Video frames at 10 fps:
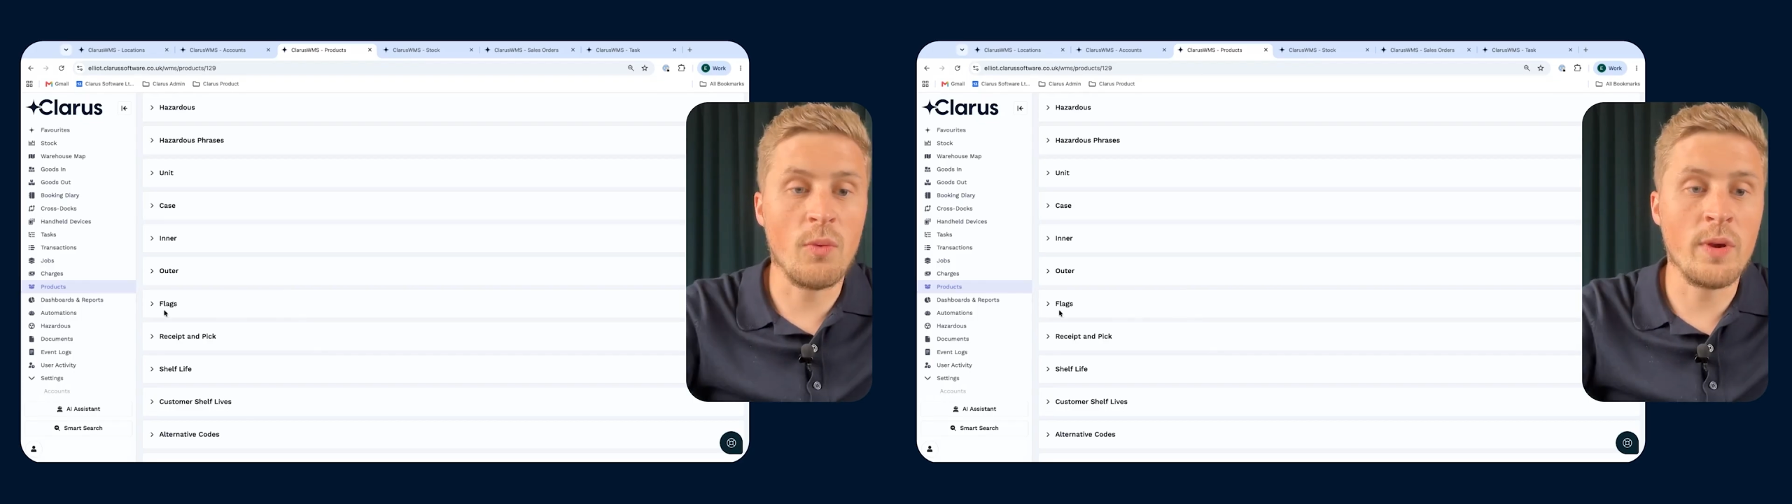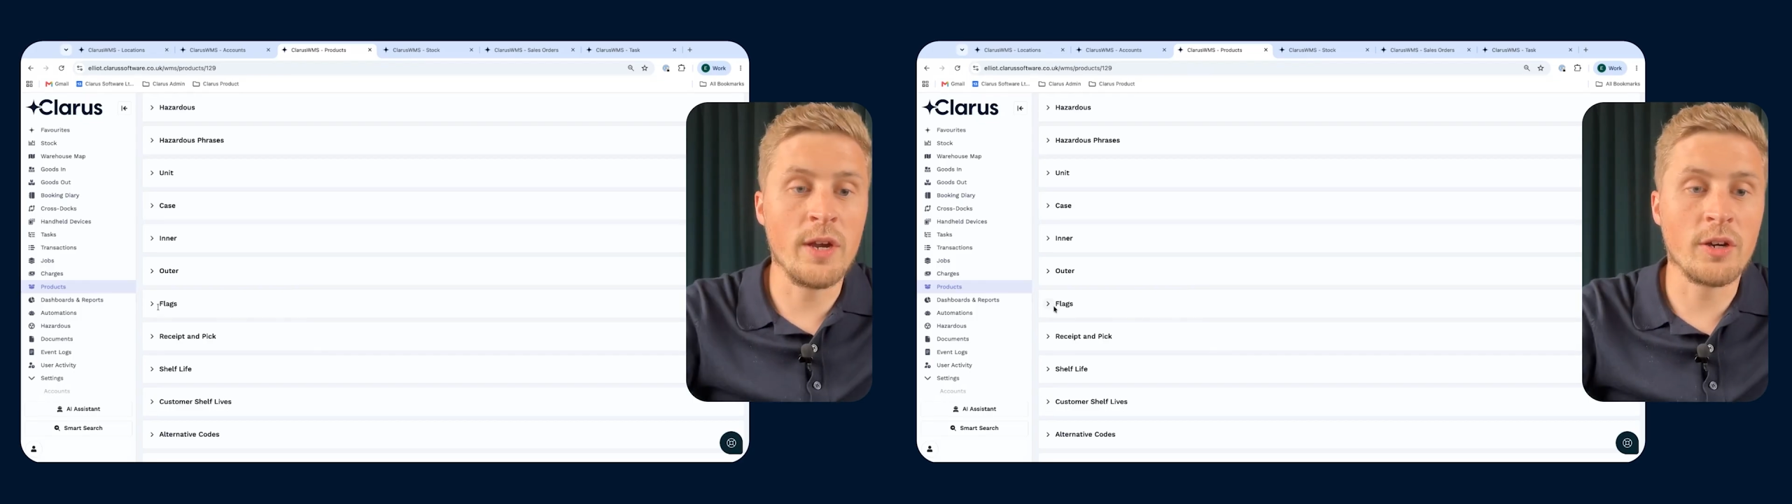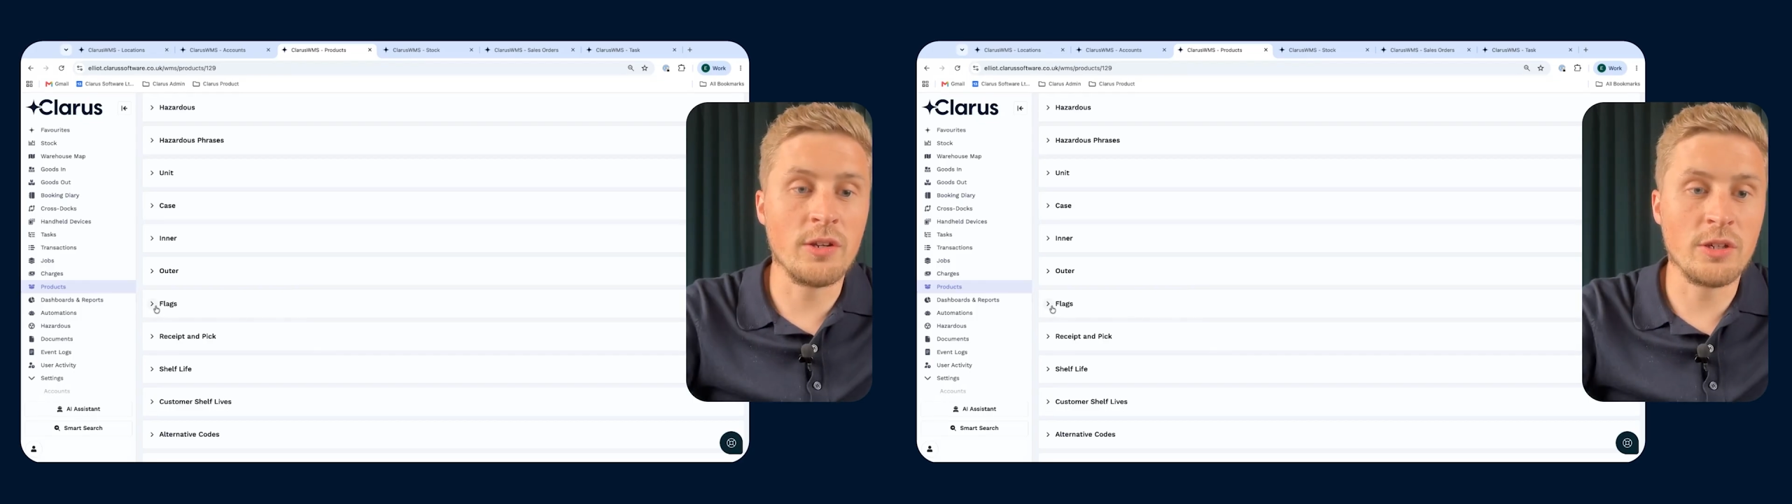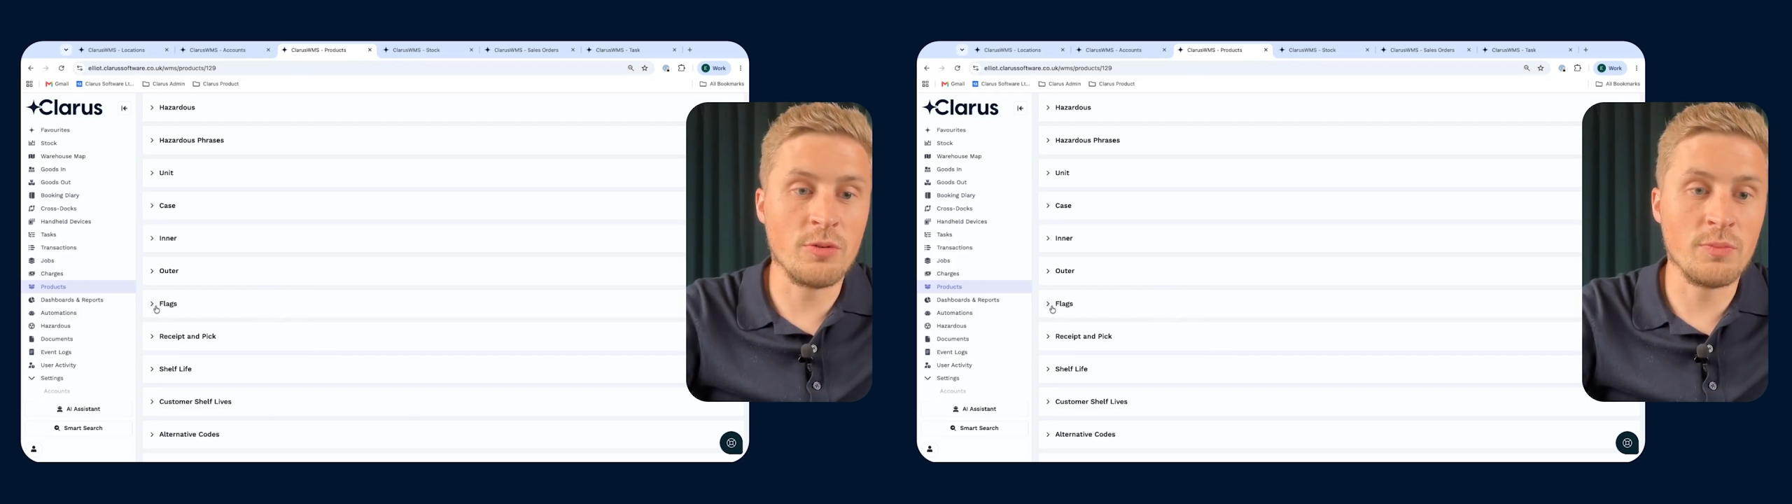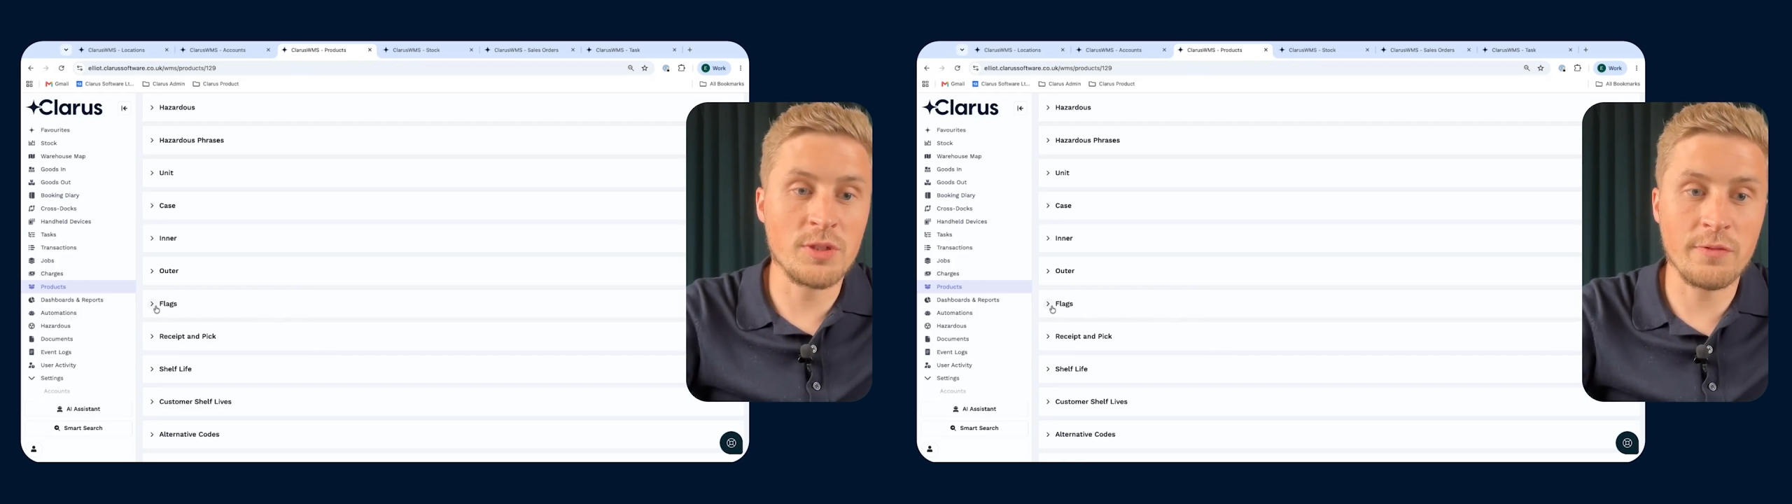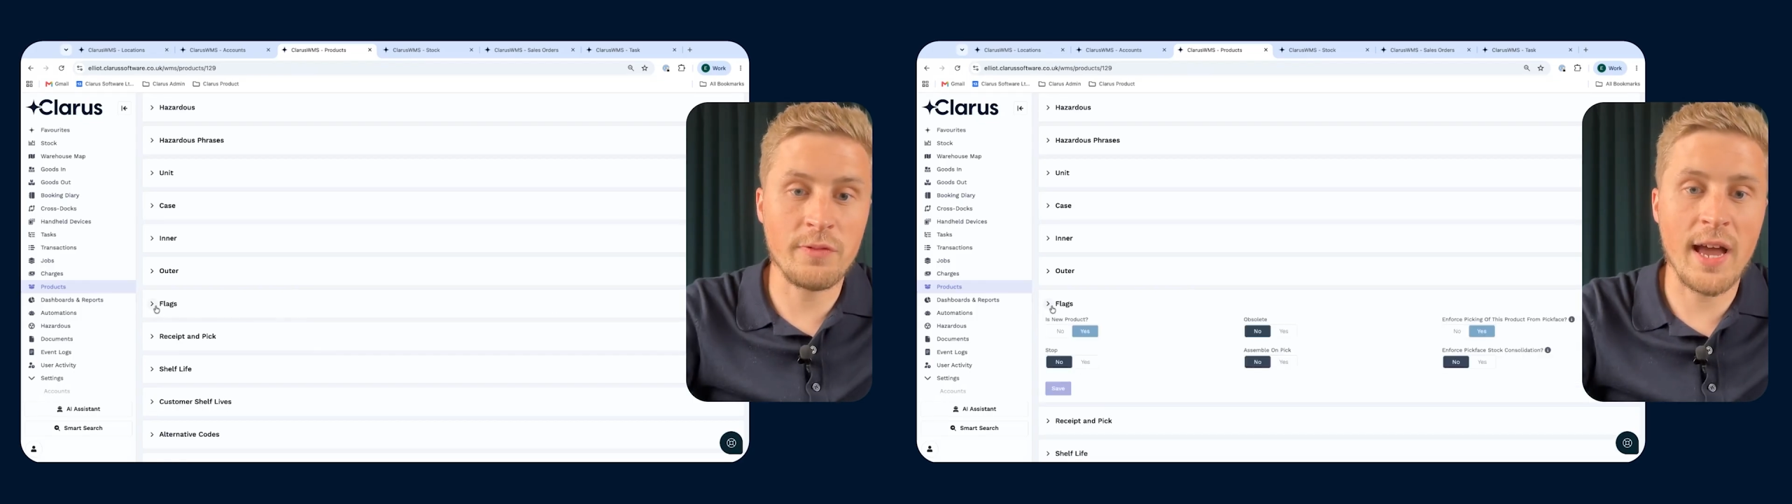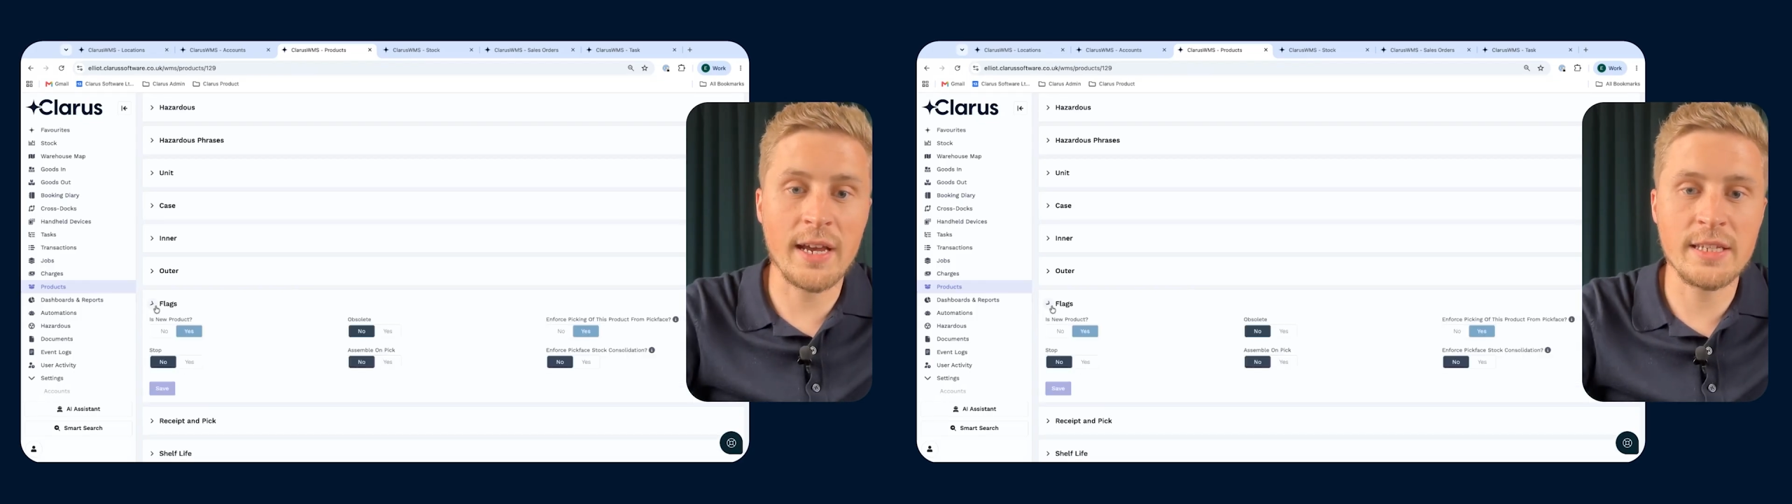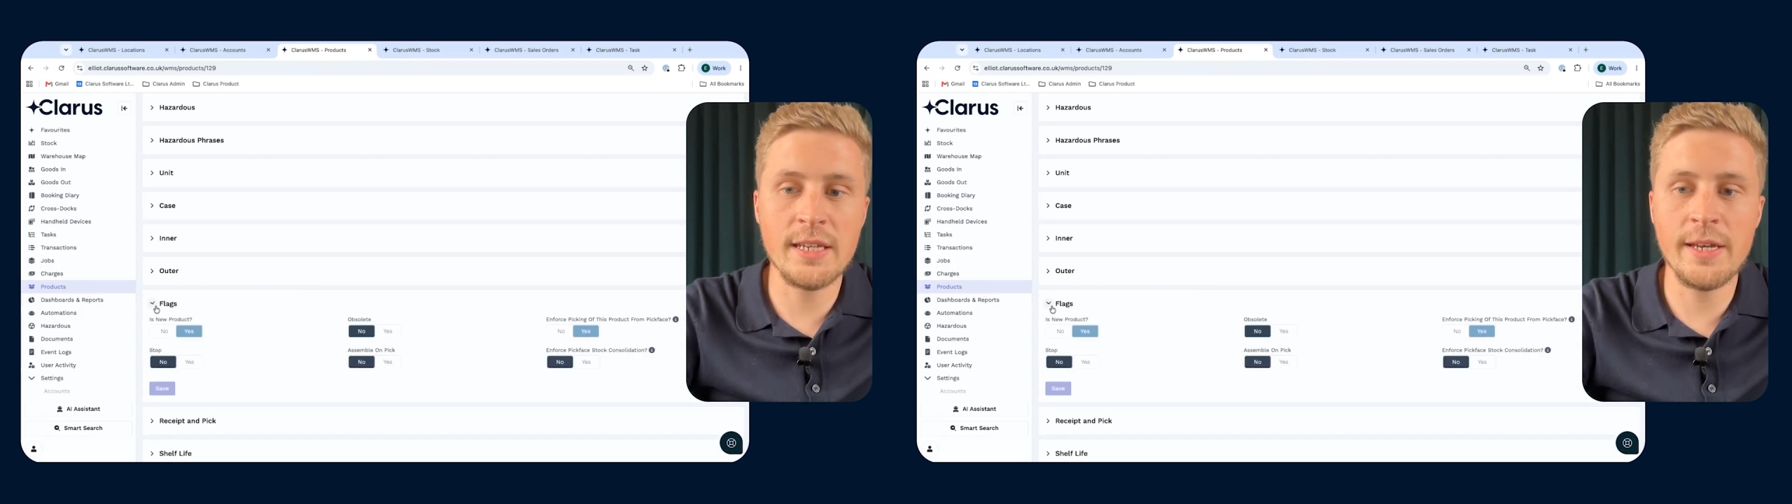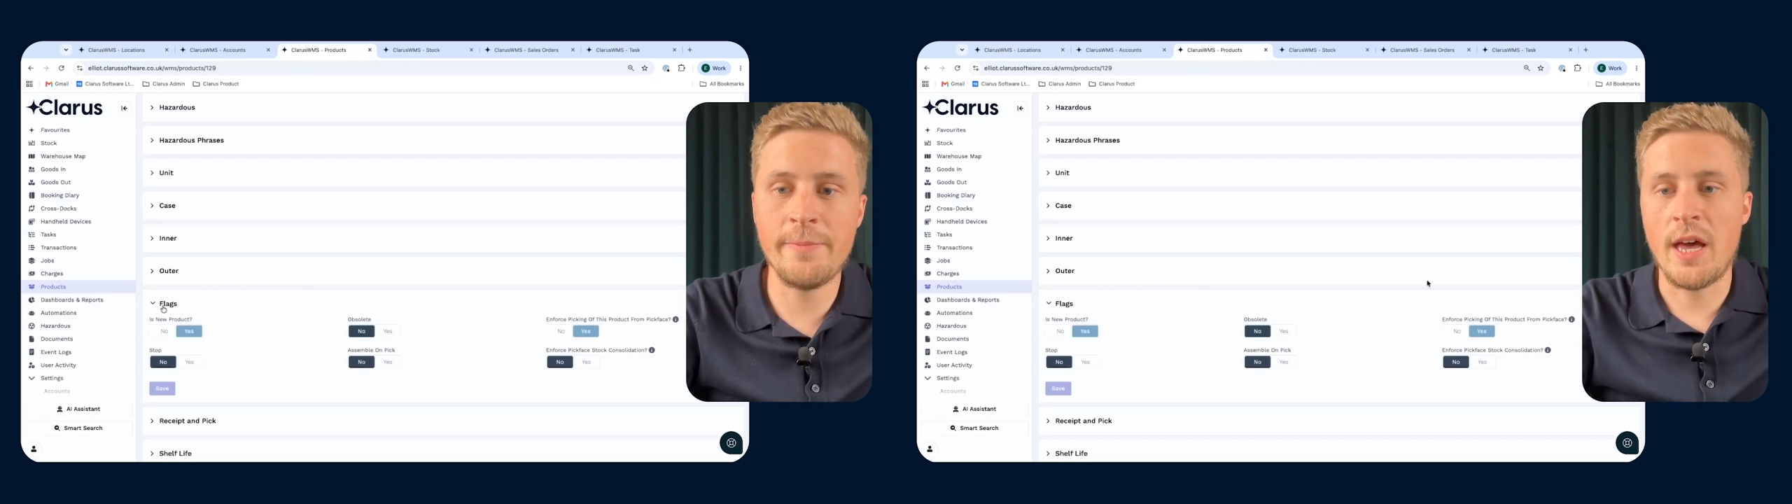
we are going to come to flags here.